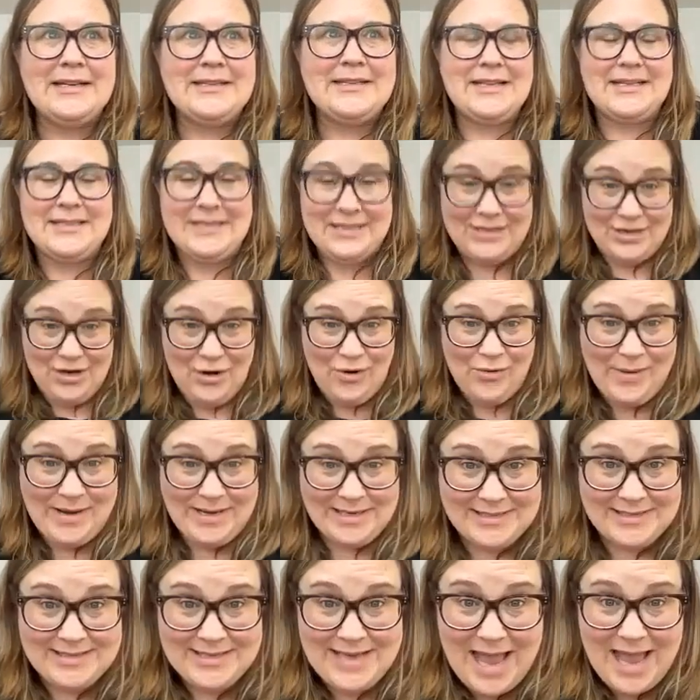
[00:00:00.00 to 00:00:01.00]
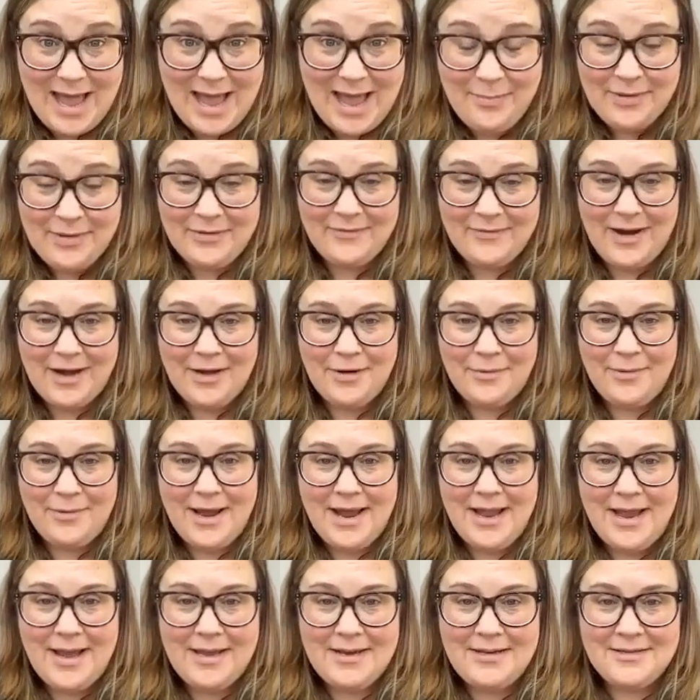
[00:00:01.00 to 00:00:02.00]
doesn't always happen right
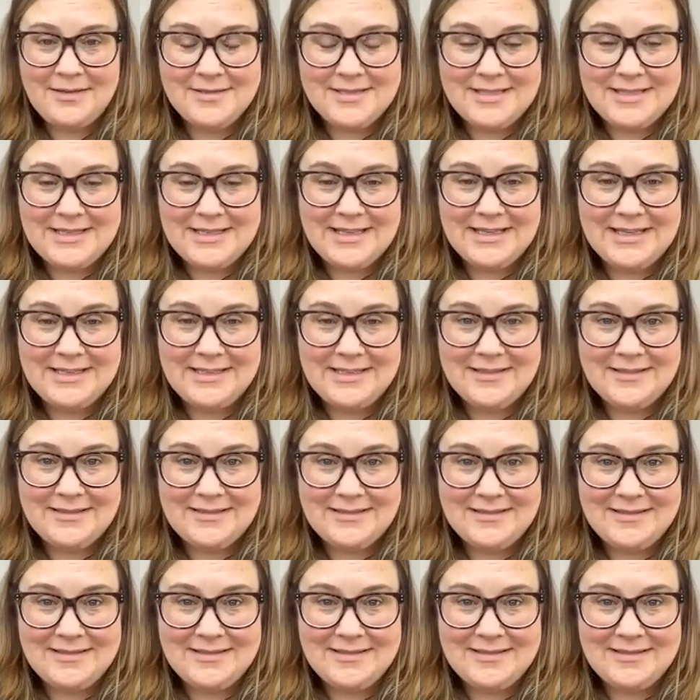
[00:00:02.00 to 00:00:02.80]
away. And you'll see